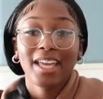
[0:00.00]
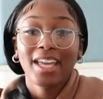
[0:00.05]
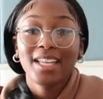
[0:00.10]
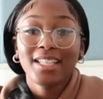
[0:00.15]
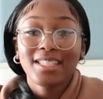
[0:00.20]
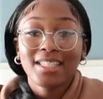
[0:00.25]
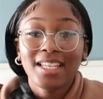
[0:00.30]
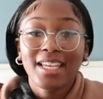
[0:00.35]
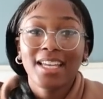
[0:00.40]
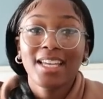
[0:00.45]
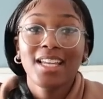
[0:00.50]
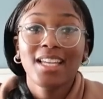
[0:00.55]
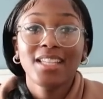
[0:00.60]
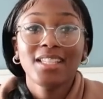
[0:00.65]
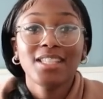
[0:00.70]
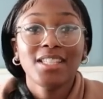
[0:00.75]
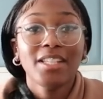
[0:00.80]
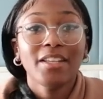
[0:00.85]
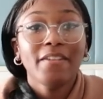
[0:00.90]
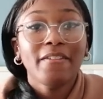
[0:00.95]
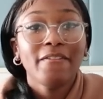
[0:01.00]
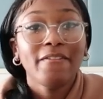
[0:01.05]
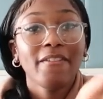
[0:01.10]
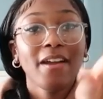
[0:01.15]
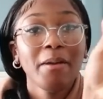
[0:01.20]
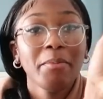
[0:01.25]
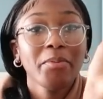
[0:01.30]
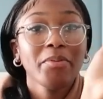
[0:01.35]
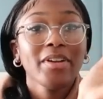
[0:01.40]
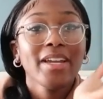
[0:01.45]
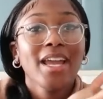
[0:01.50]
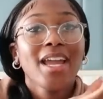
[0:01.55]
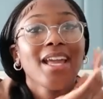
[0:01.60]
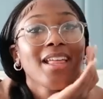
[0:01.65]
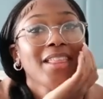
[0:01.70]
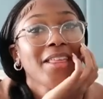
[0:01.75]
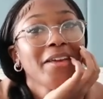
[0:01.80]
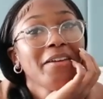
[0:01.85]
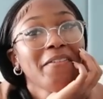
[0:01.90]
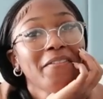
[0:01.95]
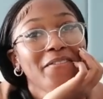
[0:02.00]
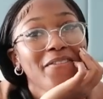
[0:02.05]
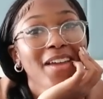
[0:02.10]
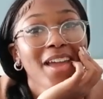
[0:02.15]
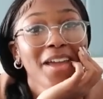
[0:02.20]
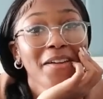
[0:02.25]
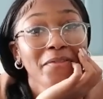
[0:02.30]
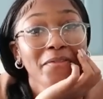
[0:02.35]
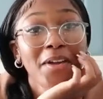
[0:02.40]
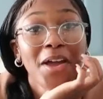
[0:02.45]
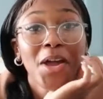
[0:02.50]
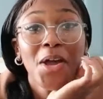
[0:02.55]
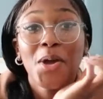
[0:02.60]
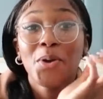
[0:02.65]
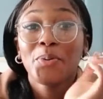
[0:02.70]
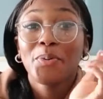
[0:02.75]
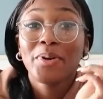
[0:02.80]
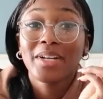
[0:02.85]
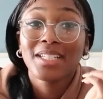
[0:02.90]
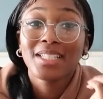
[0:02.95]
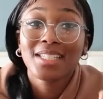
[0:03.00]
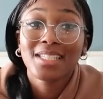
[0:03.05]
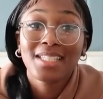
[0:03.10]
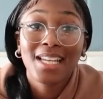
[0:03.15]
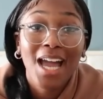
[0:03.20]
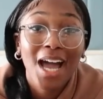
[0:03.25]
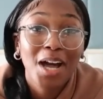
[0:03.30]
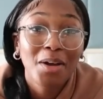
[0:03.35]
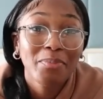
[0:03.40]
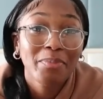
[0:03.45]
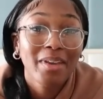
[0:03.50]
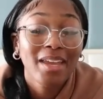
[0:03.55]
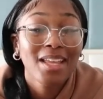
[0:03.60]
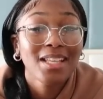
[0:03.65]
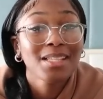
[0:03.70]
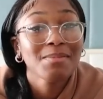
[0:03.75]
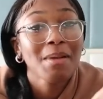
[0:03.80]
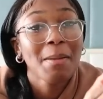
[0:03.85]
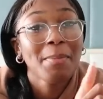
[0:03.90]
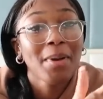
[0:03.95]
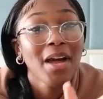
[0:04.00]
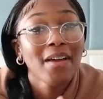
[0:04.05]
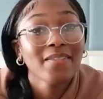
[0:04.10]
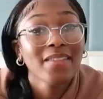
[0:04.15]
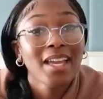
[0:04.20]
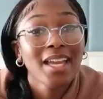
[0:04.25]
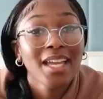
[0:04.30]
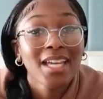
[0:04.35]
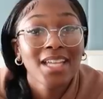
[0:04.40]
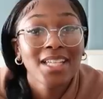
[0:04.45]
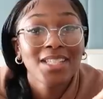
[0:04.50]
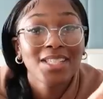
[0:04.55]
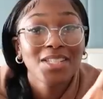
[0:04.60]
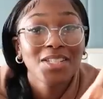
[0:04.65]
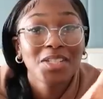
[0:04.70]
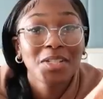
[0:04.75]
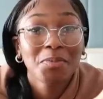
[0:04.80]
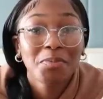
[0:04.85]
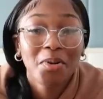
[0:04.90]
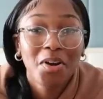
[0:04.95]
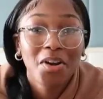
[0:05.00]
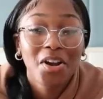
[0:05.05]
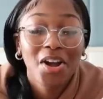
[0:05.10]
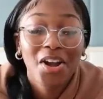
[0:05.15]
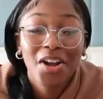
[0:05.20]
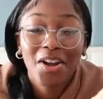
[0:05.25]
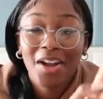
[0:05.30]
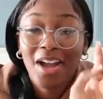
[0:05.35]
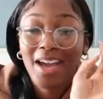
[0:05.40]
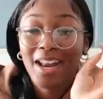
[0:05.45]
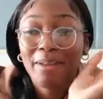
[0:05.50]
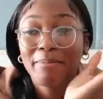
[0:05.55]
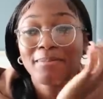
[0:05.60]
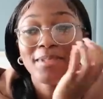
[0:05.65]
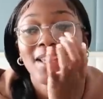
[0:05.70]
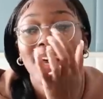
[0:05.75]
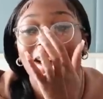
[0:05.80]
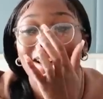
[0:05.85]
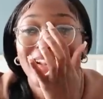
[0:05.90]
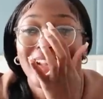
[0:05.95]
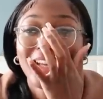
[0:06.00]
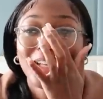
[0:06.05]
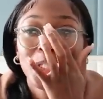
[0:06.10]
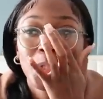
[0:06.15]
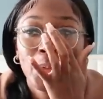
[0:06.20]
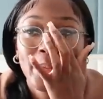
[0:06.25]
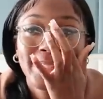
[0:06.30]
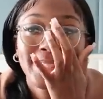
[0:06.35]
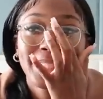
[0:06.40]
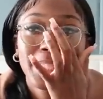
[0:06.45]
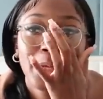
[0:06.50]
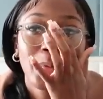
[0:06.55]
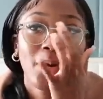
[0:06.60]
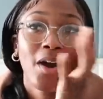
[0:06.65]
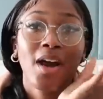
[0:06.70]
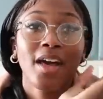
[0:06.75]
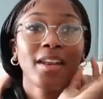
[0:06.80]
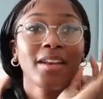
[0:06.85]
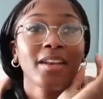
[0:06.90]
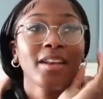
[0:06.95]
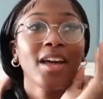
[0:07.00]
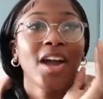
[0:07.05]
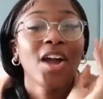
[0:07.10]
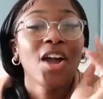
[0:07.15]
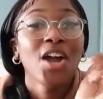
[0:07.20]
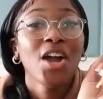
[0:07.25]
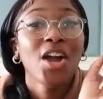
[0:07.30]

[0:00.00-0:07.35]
It is February the 5th, which now means my birthday is tomorrow and I'm turning 21.